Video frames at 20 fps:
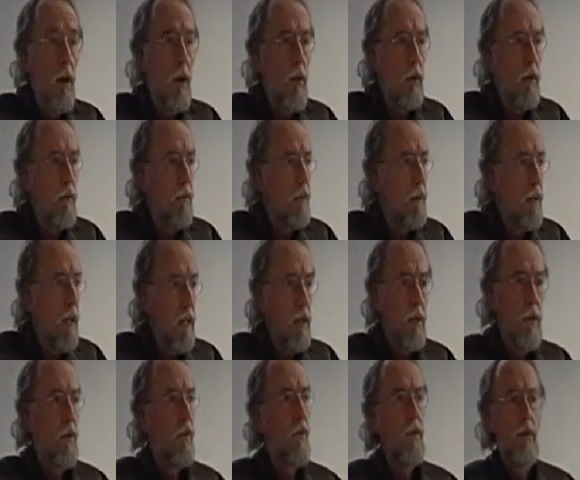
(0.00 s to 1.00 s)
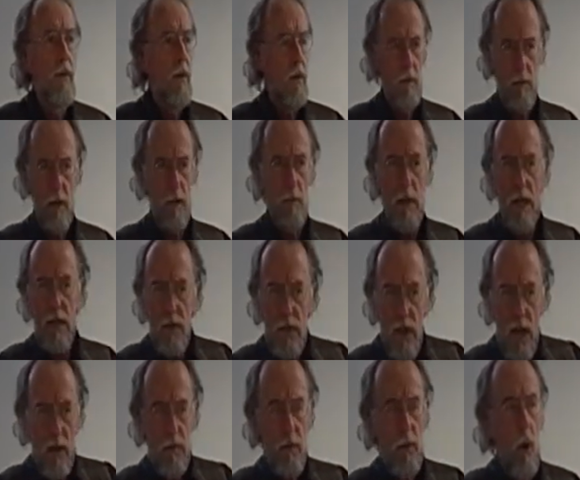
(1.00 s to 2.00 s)
If kids that are meant
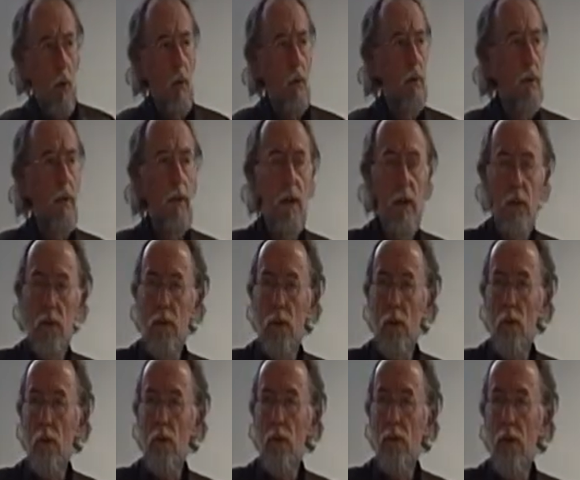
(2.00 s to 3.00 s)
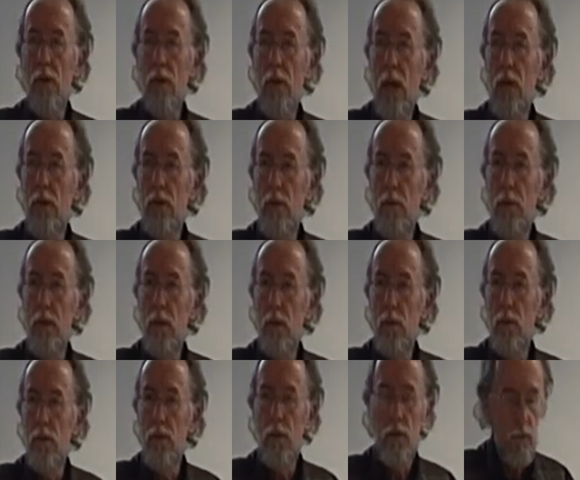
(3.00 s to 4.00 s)
to have gold in their souls turn out to be
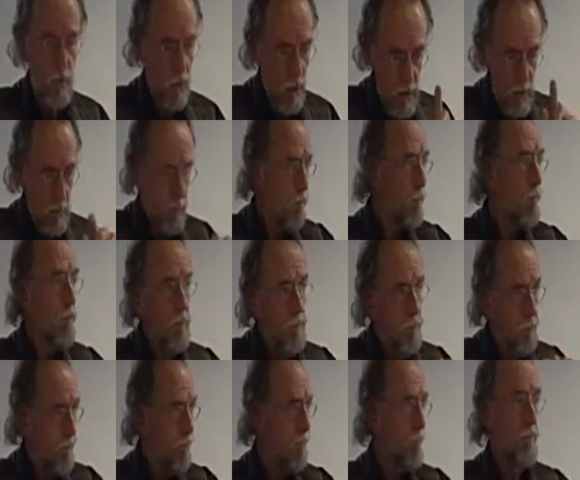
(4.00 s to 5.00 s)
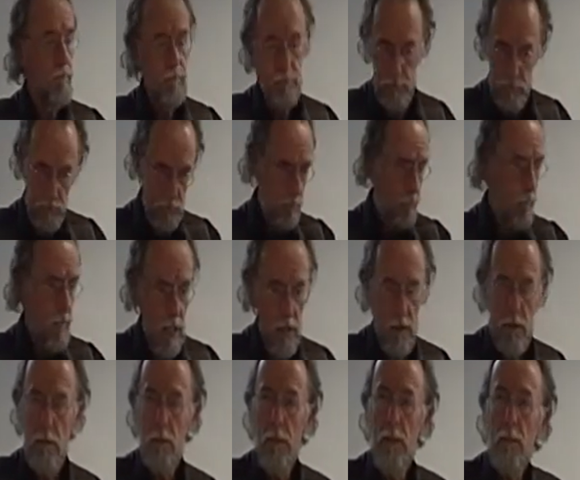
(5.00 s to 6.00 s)
losers, well,
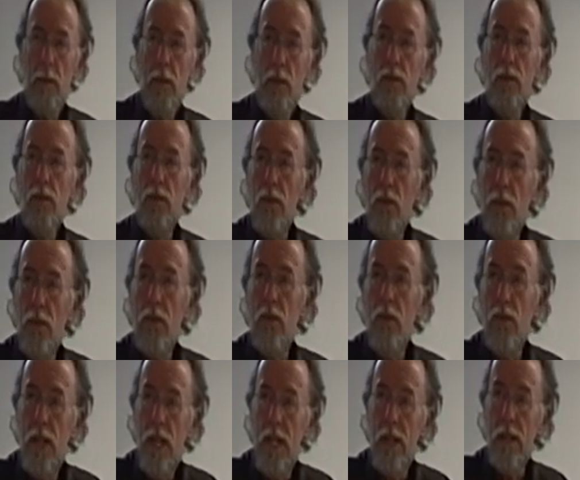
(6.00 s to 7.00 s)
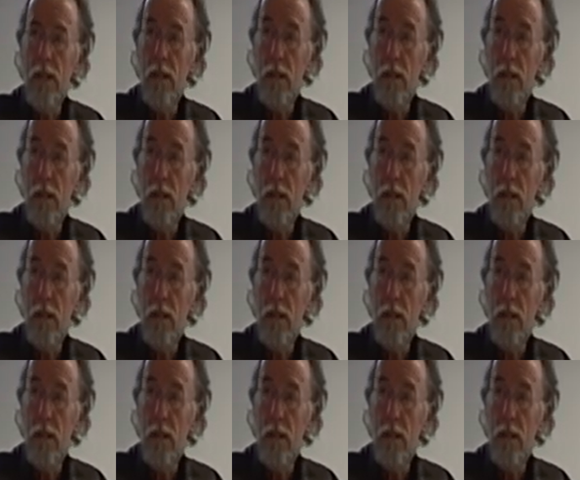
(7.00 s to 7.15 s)
let them be merchants instead.